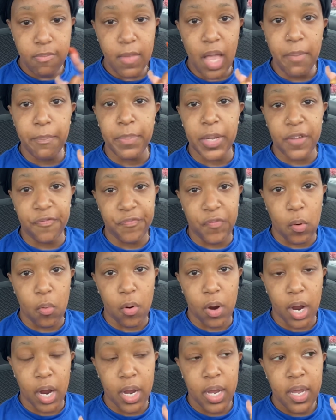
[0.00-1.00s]

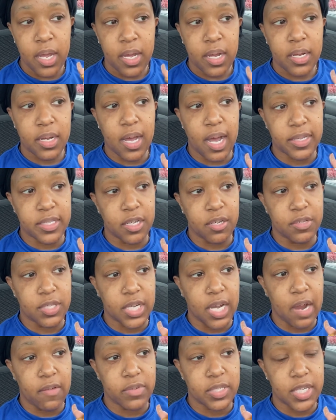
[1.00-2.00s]
before cocktails
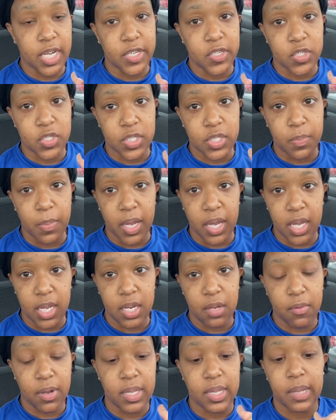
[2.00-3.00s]
and conversations. But
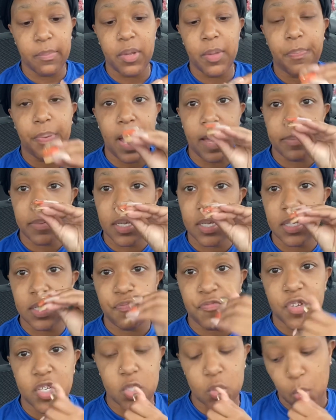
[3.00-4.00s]
anyway, let me pop this
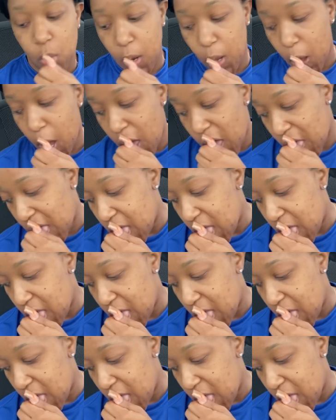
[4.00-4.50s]
fish oil.